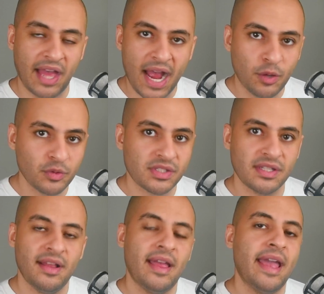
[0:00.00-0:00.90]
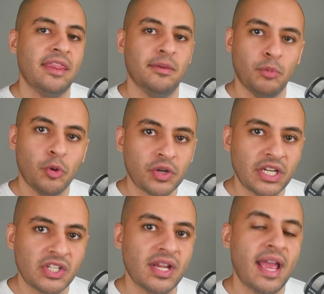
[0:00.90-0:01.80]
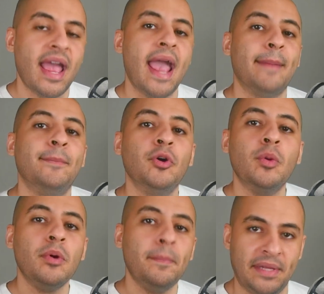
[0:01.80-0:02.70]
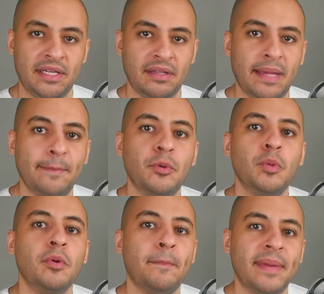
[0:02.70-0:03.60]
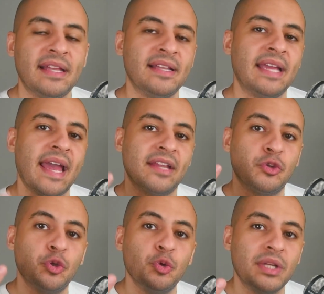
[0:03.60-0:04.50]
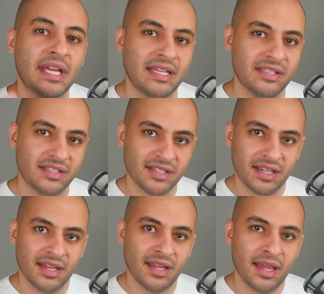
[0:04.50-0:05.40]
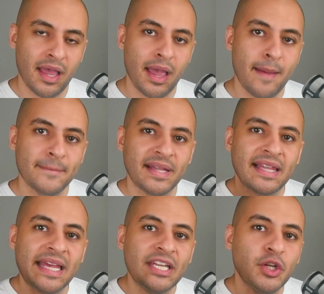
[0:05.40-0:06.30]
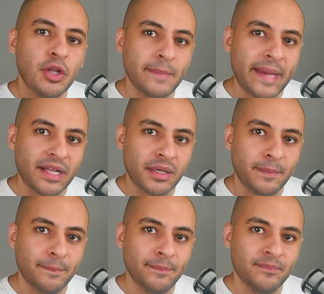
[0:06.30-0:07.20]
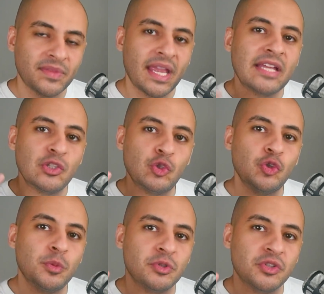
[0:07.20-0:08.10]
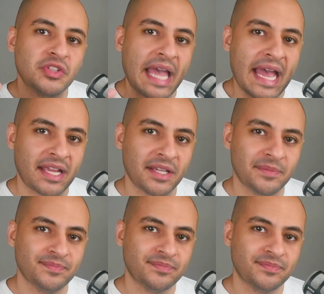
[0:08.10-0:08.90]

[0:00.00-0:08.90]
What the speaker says: the house and the mortgage, and Boomer Bill and Boomer Bailey had two kids, Millennial Malcolm and Zoomer Zach.